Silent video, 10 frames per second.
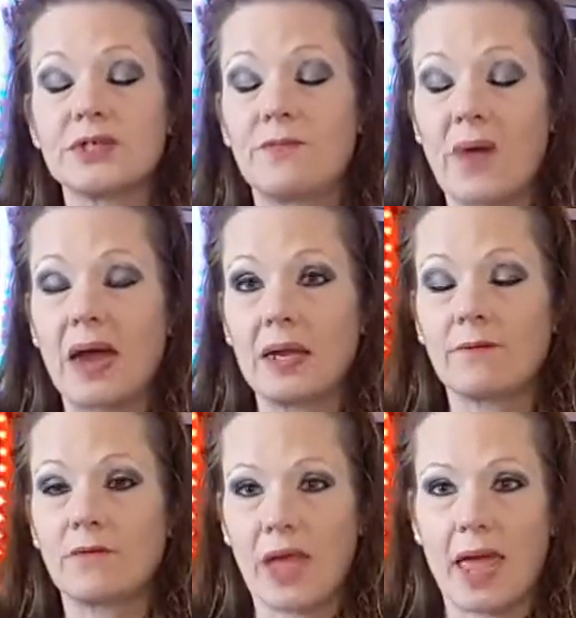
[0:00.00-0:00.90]

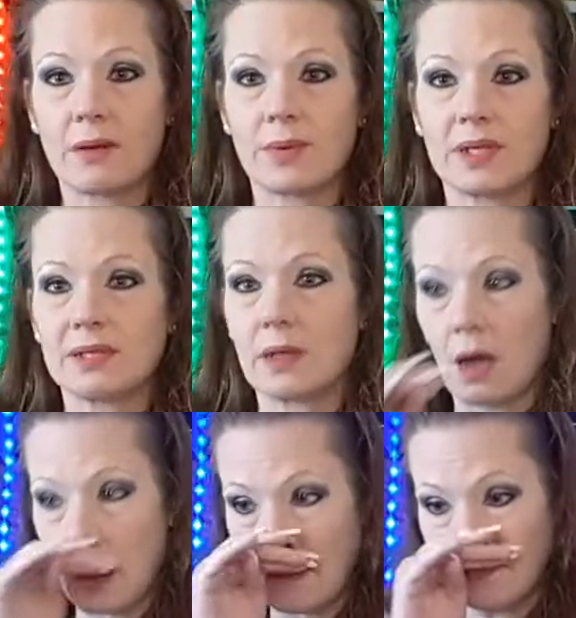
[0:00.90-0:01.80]
fighting for cannabis
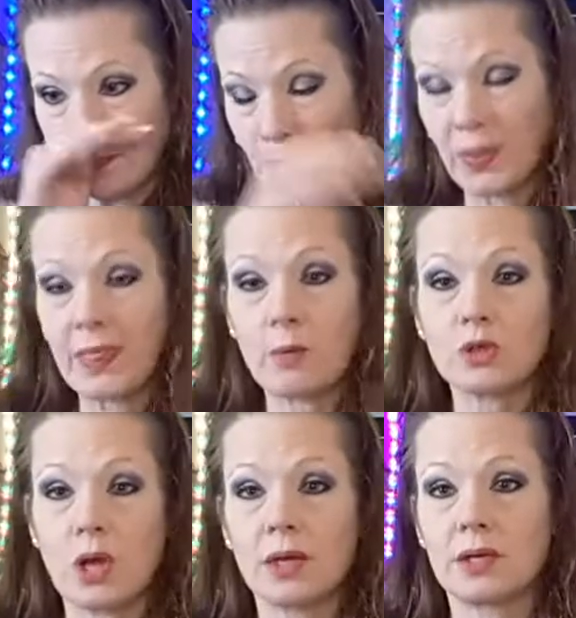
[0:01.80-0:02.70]
when they
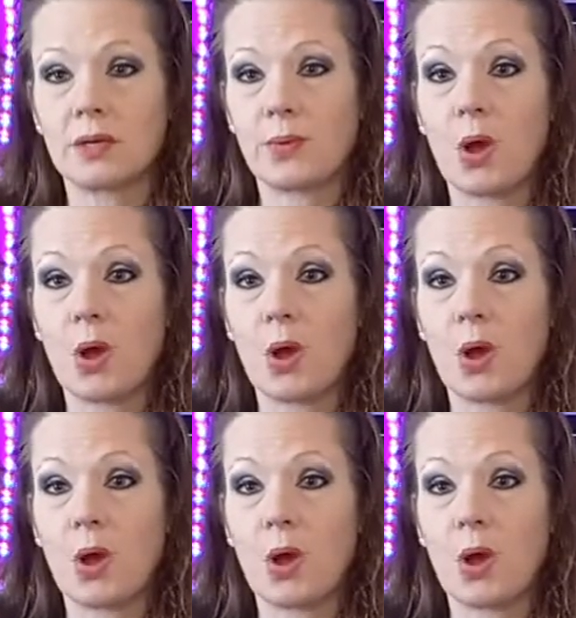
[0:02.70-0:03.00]
were trying to